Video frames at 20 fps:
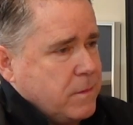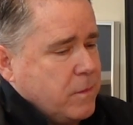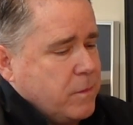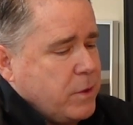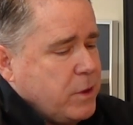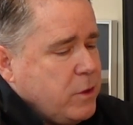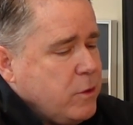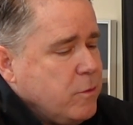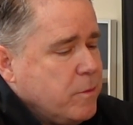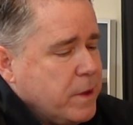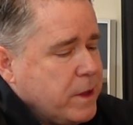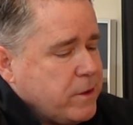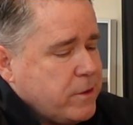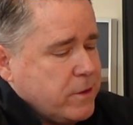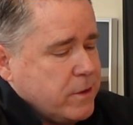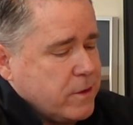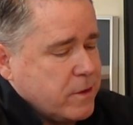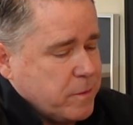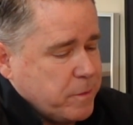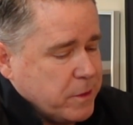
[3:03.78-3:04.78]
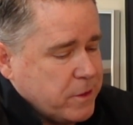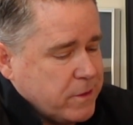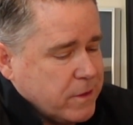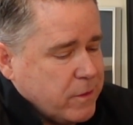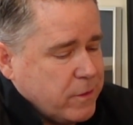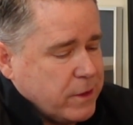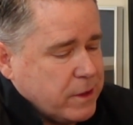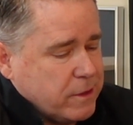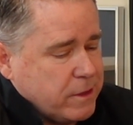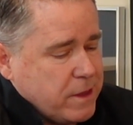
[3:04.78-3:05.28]
But you mentioned
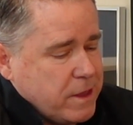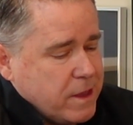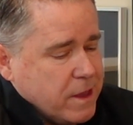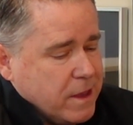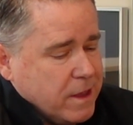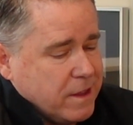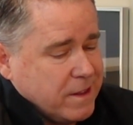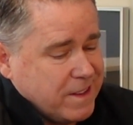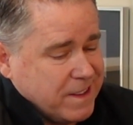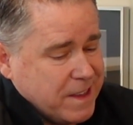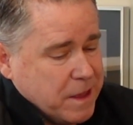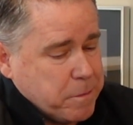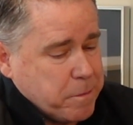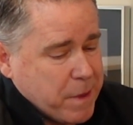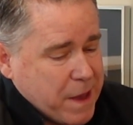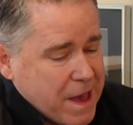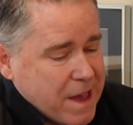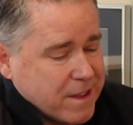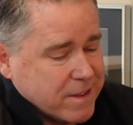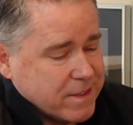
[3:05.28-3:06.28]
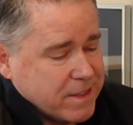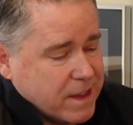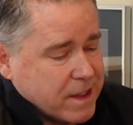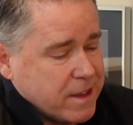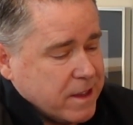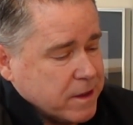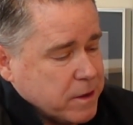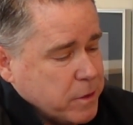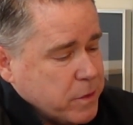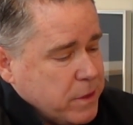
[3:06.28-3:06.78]
specifically to get past that
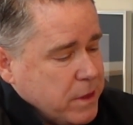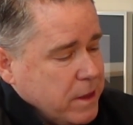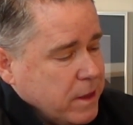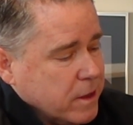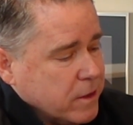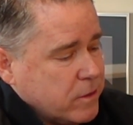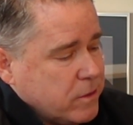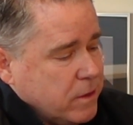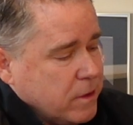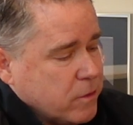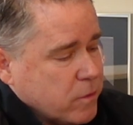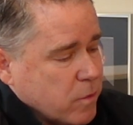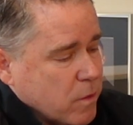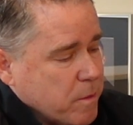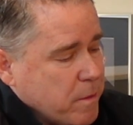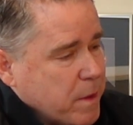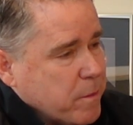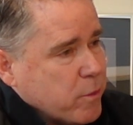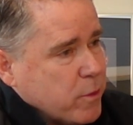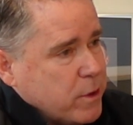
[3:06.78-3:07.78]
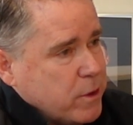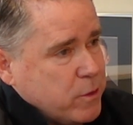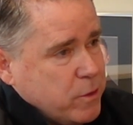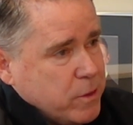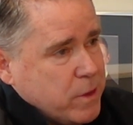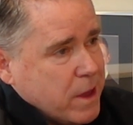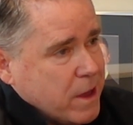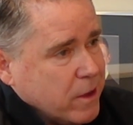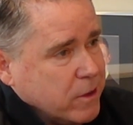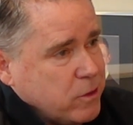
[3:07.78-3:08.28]
kind of thing, it's remembering who the
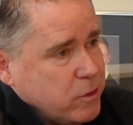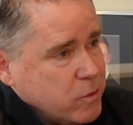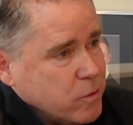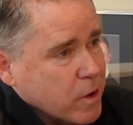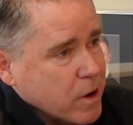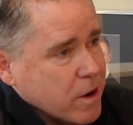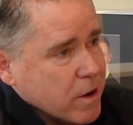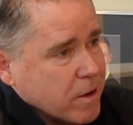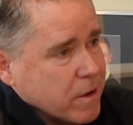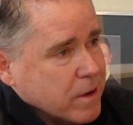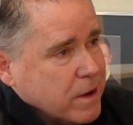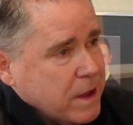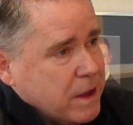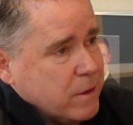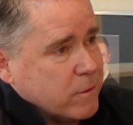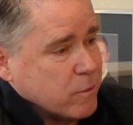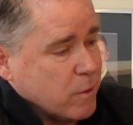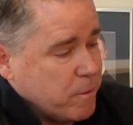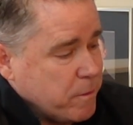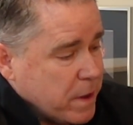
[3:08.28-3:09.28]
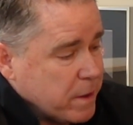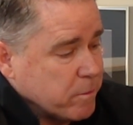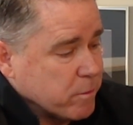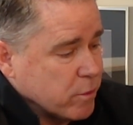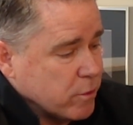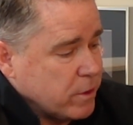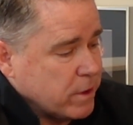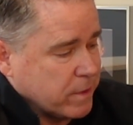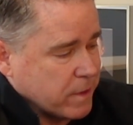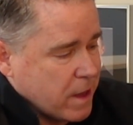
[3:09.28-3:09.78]
hell you are,
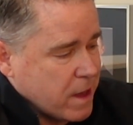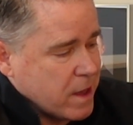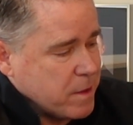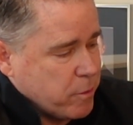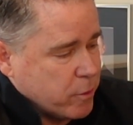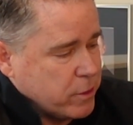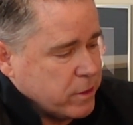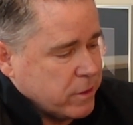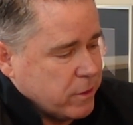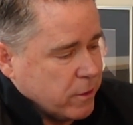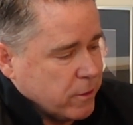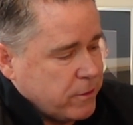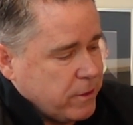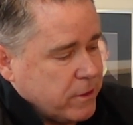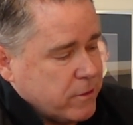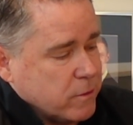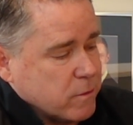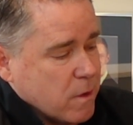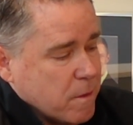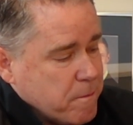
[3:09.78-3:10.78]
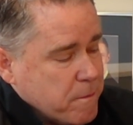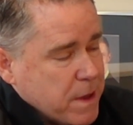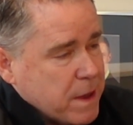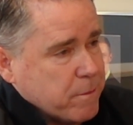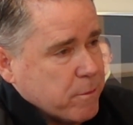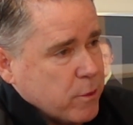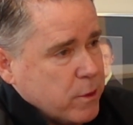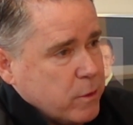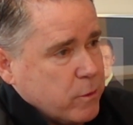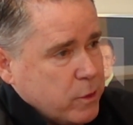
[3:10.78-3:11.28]
remembering the high points of your season,
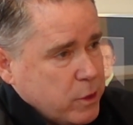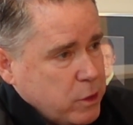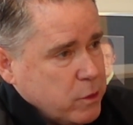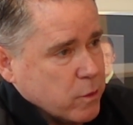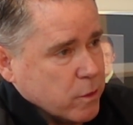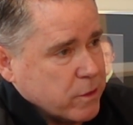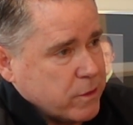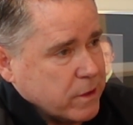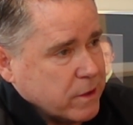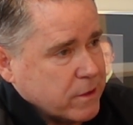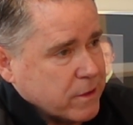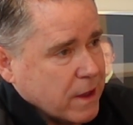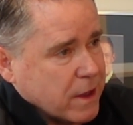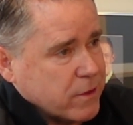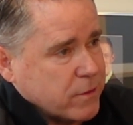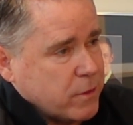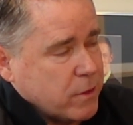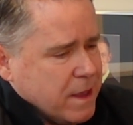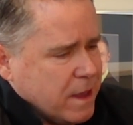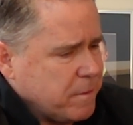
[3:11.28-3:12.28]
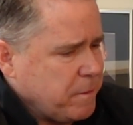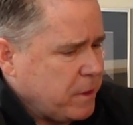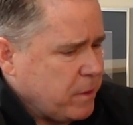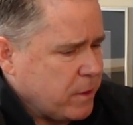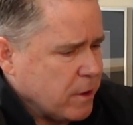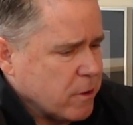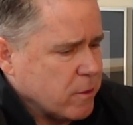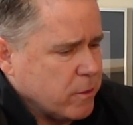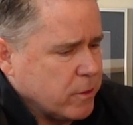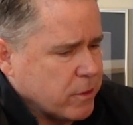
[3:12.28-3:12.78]
remembering when you were successful. I mean,
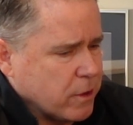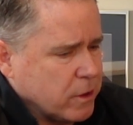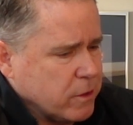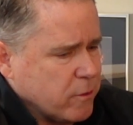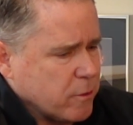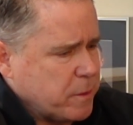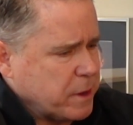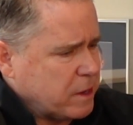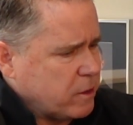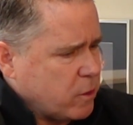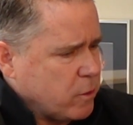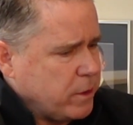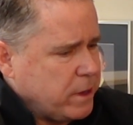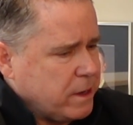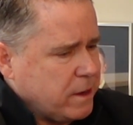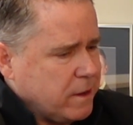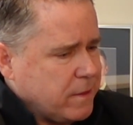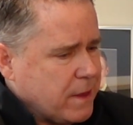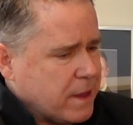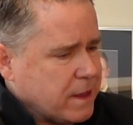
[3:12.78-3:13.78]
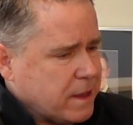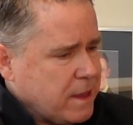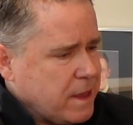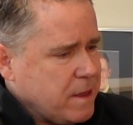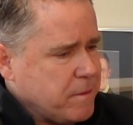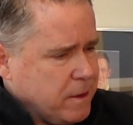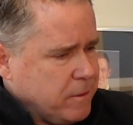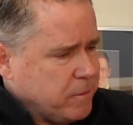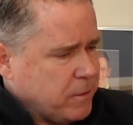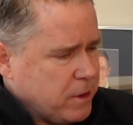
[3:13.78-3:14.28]
there it was all over. But going into that
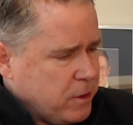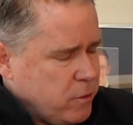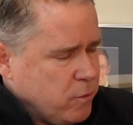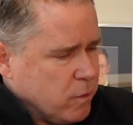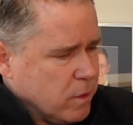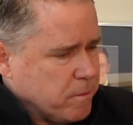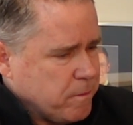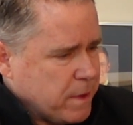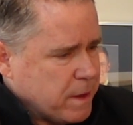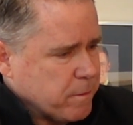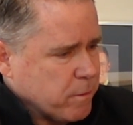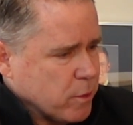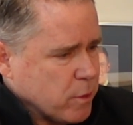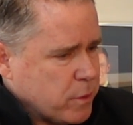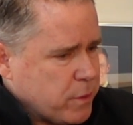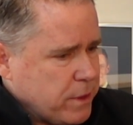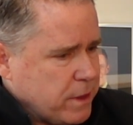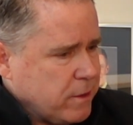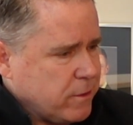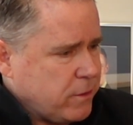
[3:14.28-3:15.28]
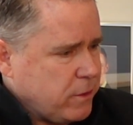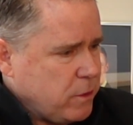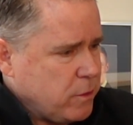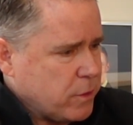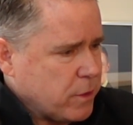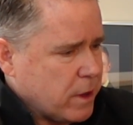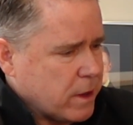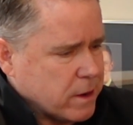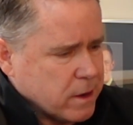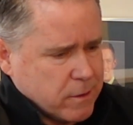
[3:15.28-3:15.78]
game, can you remember things that you
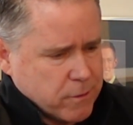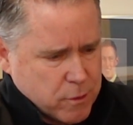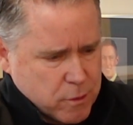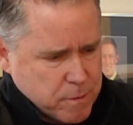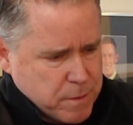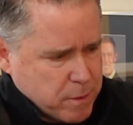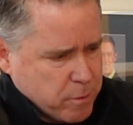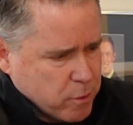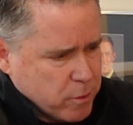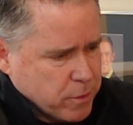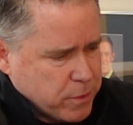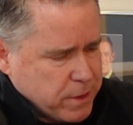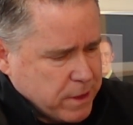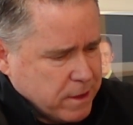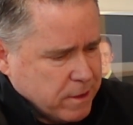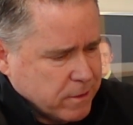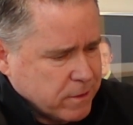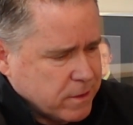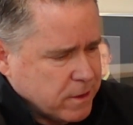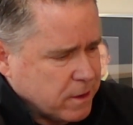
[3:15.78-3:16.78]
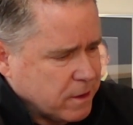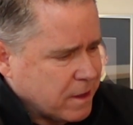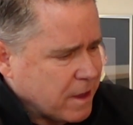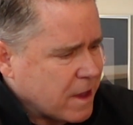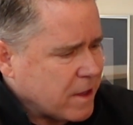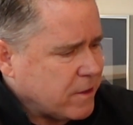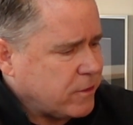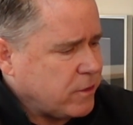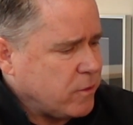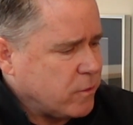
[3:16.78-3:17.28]
thought of or remember things that
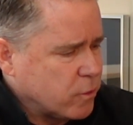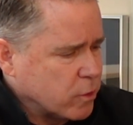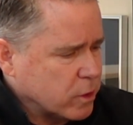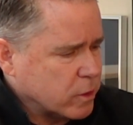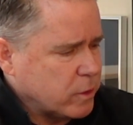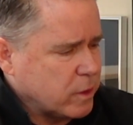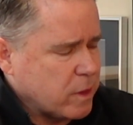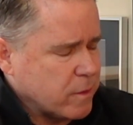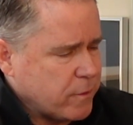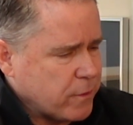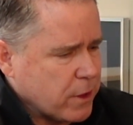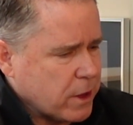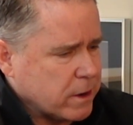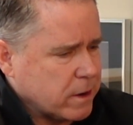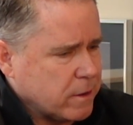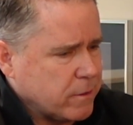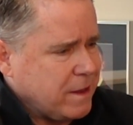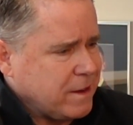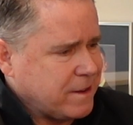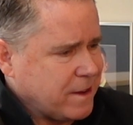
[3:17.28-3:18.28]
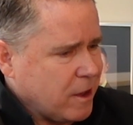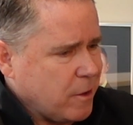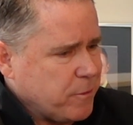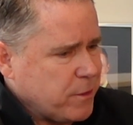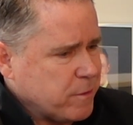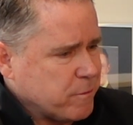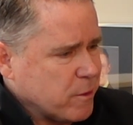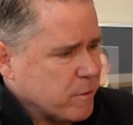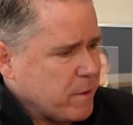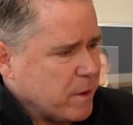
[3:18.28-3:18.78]
guys you've worked with have thought of to help
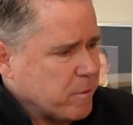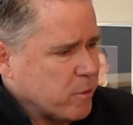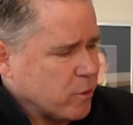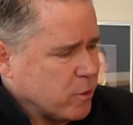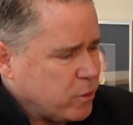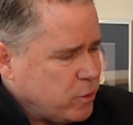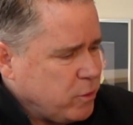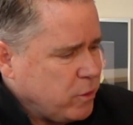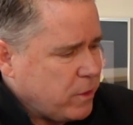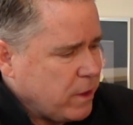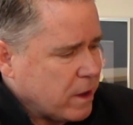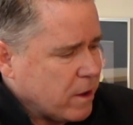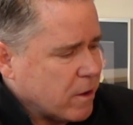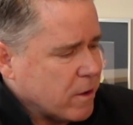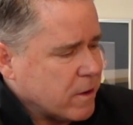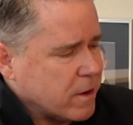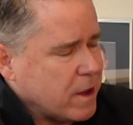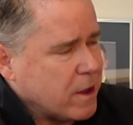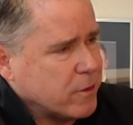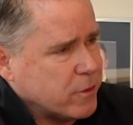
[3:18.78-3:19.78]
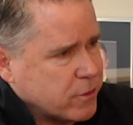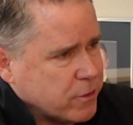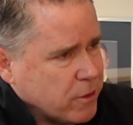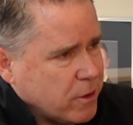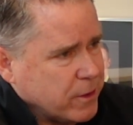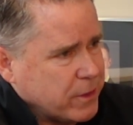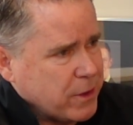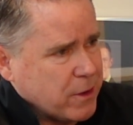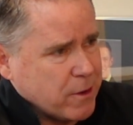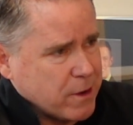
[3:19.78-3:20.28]
them remember who they are and how strong
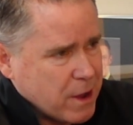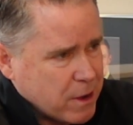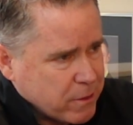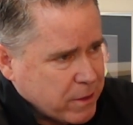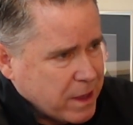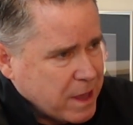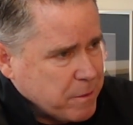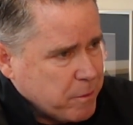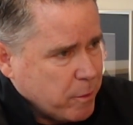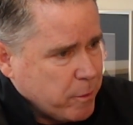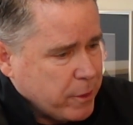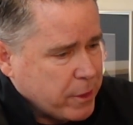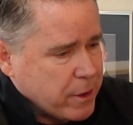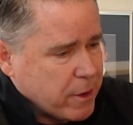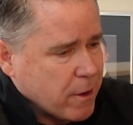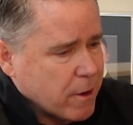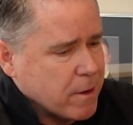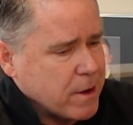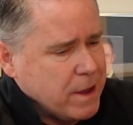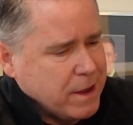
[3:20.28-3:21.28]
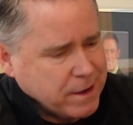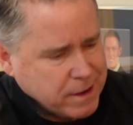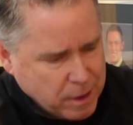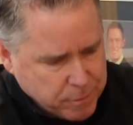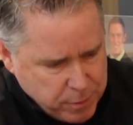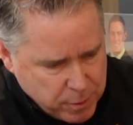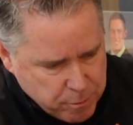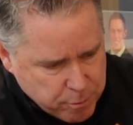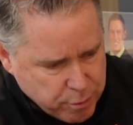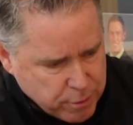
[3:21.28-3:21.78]
they are and how capable they are to help
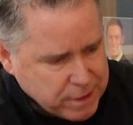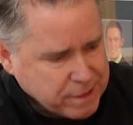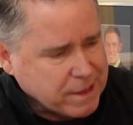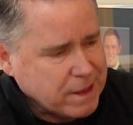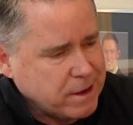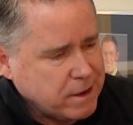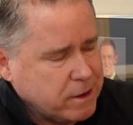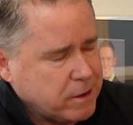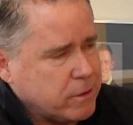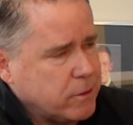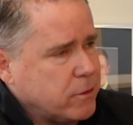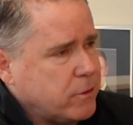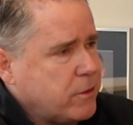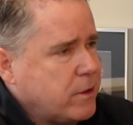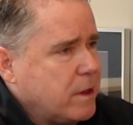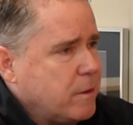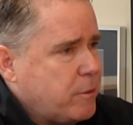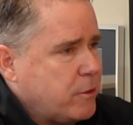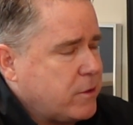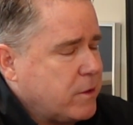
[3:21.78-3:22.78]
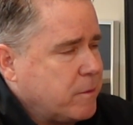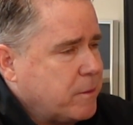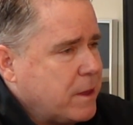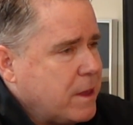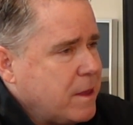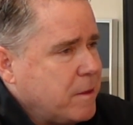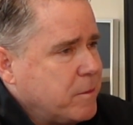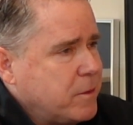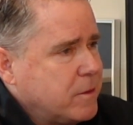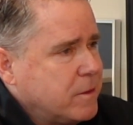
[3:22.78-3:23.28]
them bring that into those championship
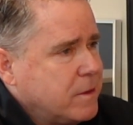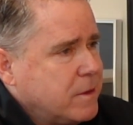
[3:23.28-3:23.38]
games?